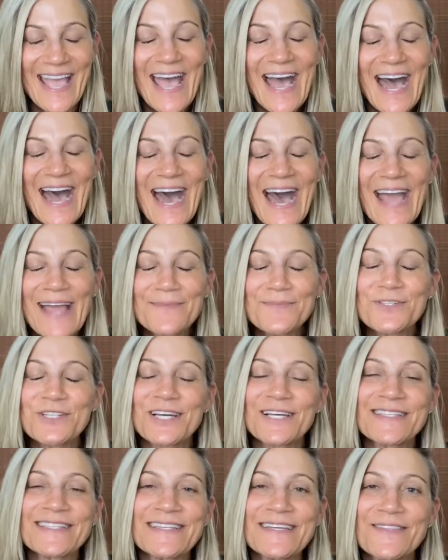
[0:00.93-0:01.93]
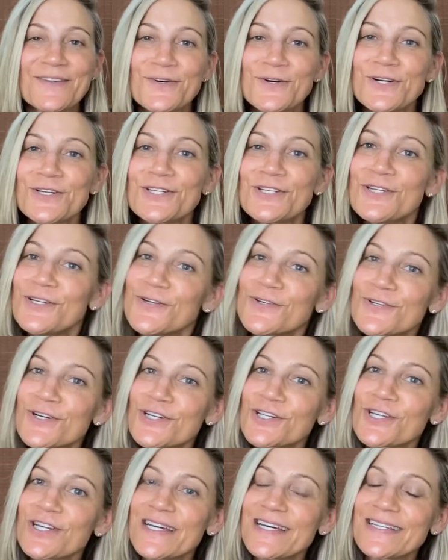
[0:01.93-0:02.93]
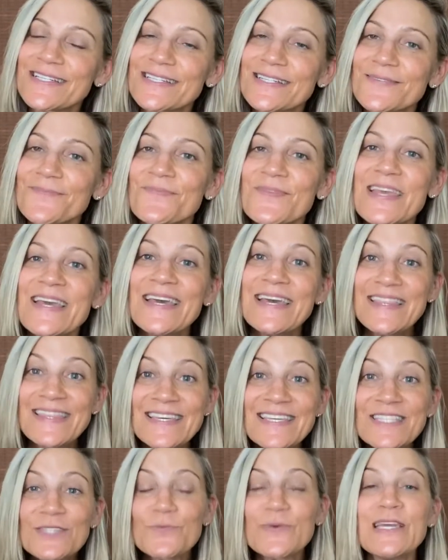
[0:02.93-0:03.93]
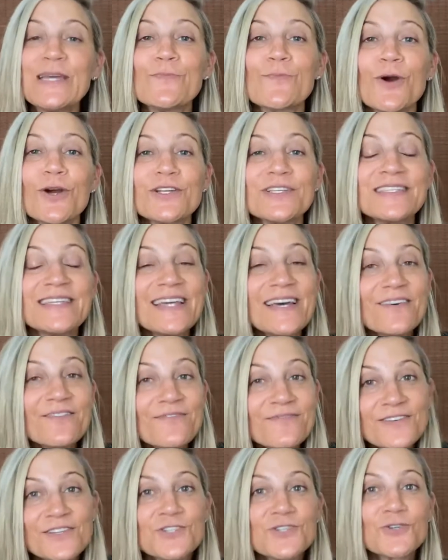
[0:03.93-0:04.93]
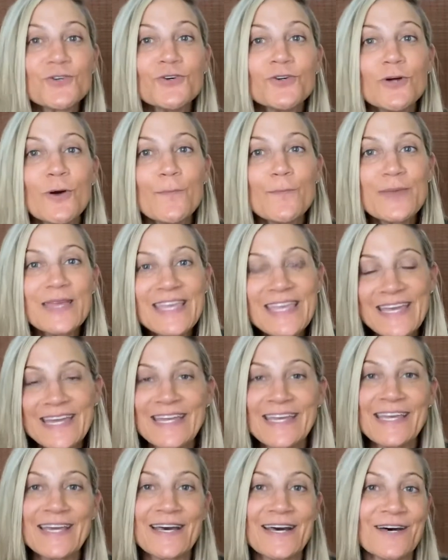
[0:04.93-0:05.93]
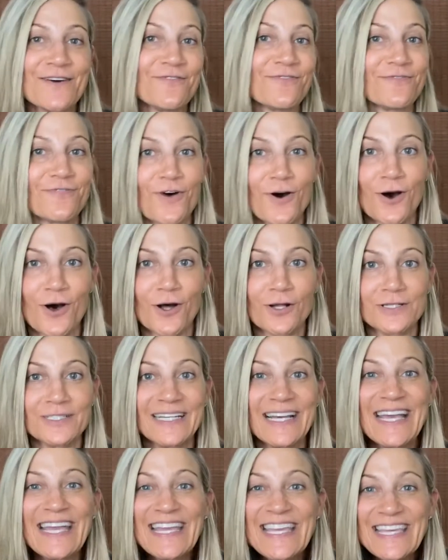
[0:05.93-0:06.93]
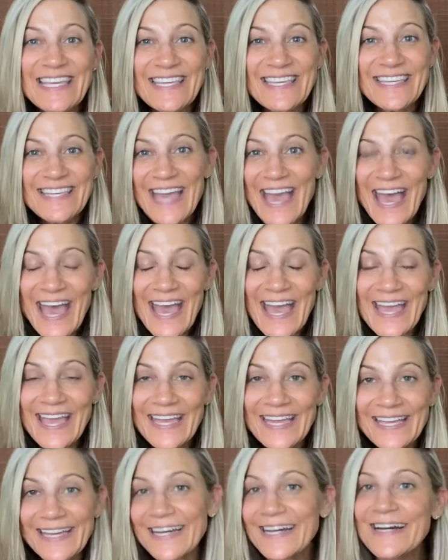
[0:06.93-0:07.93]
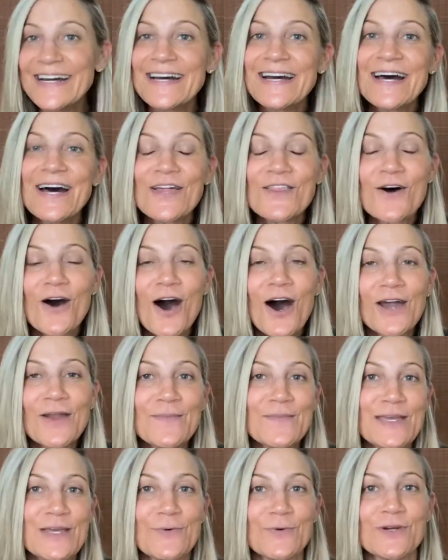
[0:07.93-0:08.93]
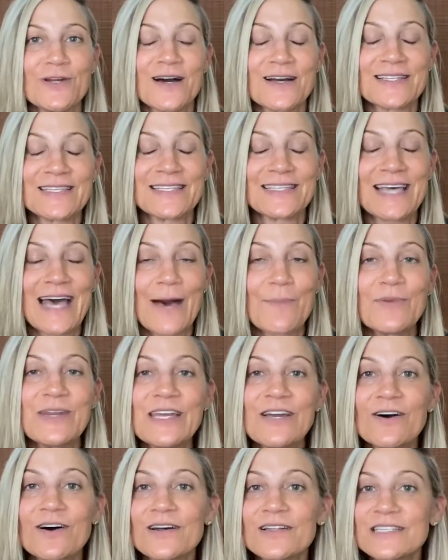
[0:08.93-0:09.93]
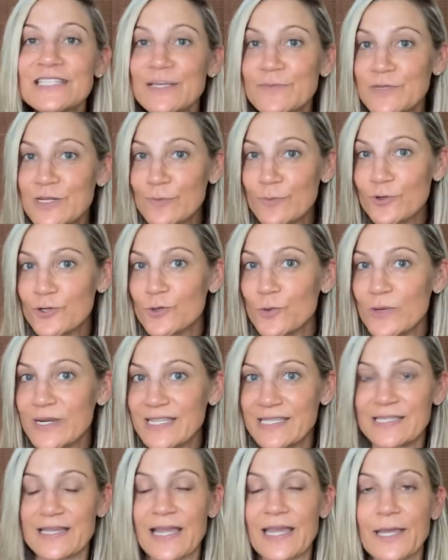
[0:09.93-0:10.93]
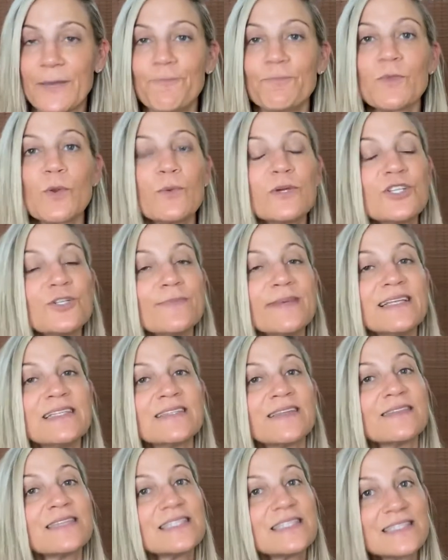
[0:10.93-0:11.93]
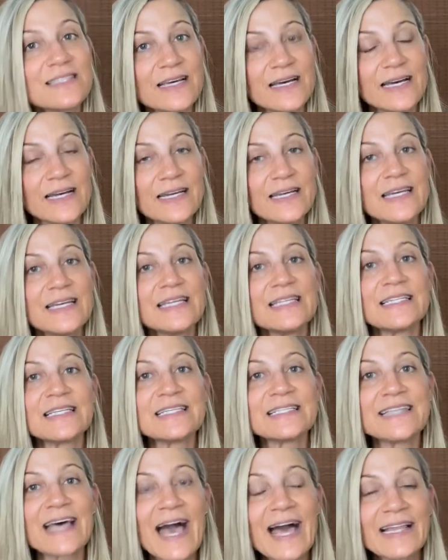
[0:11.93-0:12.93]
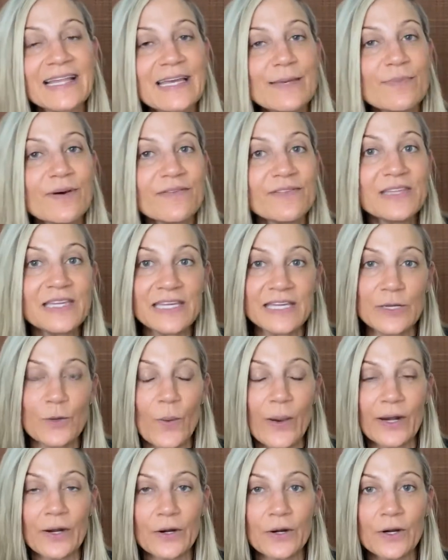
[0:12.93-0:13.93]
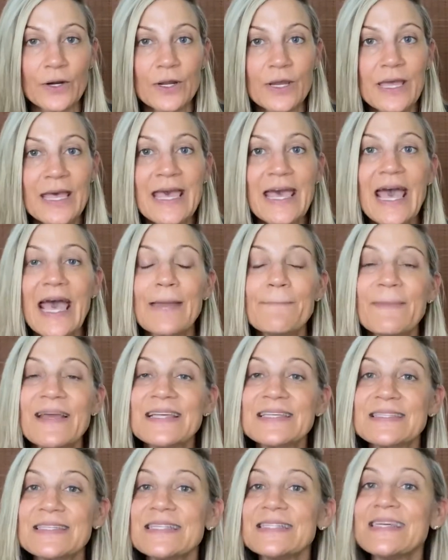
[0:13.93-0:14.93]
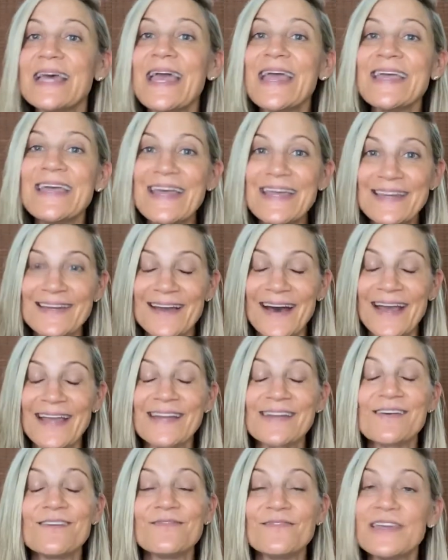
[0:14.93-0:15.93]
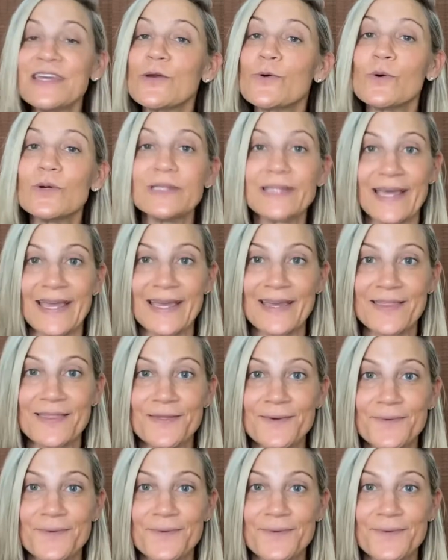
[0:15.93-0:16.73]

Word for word: Hi, I'm Chelsea, the Christian Nutritionist. This week marks the official beginning of fall. Yay! The autumn equinox is happening on September 22nd, which means that the sun is exactly above the equator and makes the day and night of equal length.